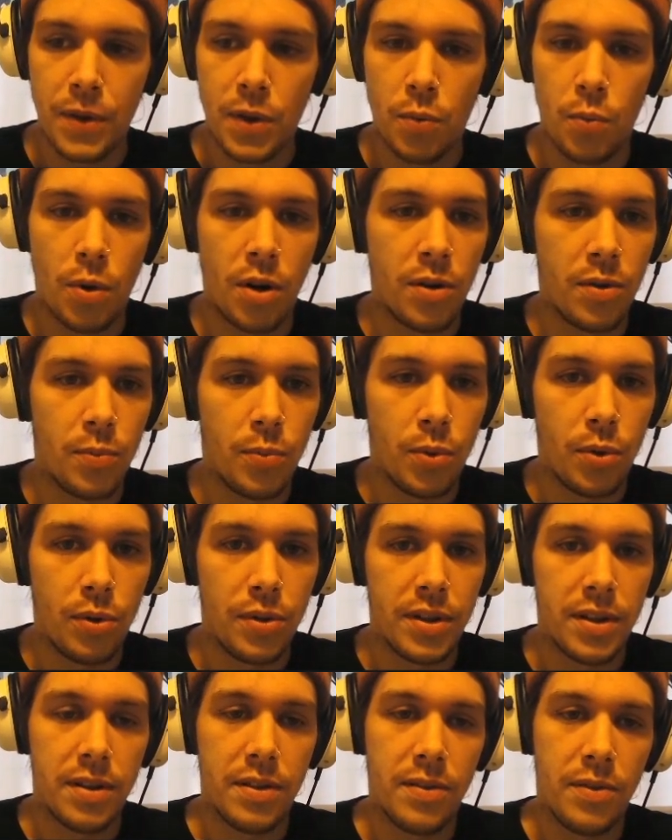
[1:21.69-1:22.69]
Warrant
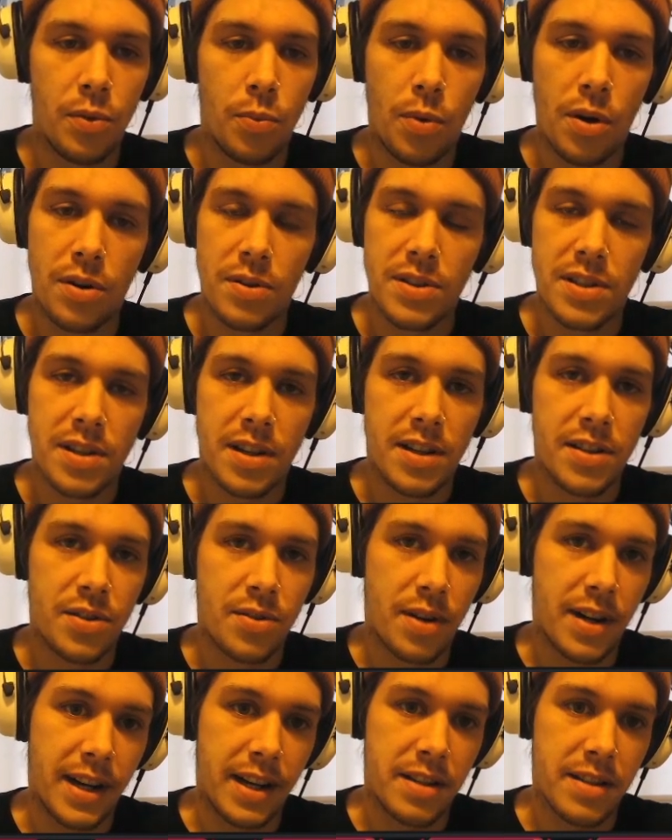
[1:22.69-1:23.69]
Warden, the Warrant side's
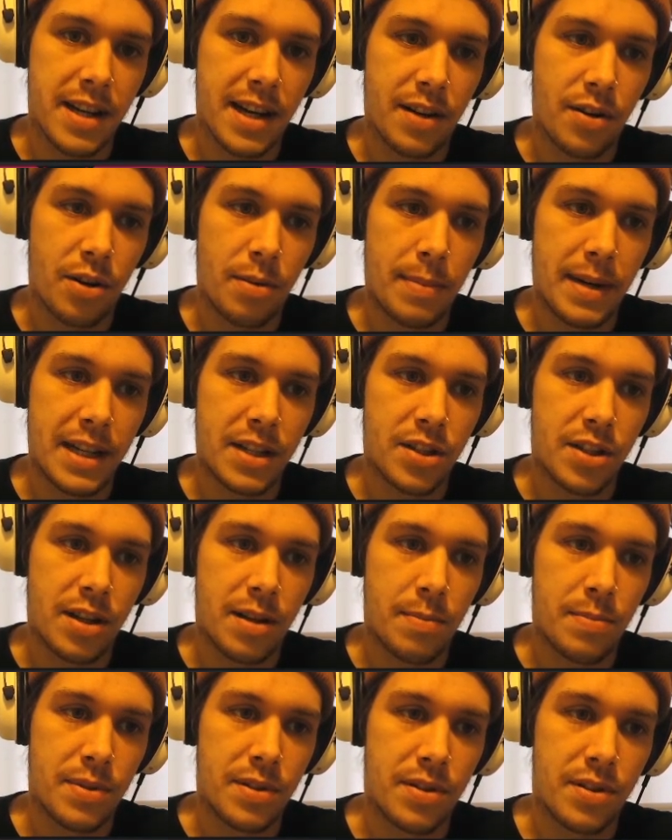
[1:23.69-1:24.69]
great against aggro
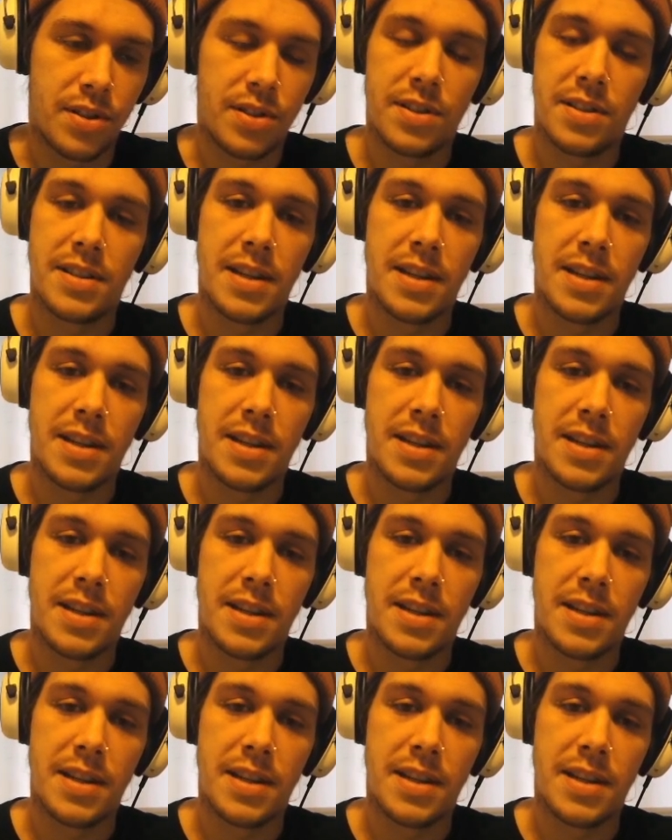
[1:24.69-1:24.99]
matchups and just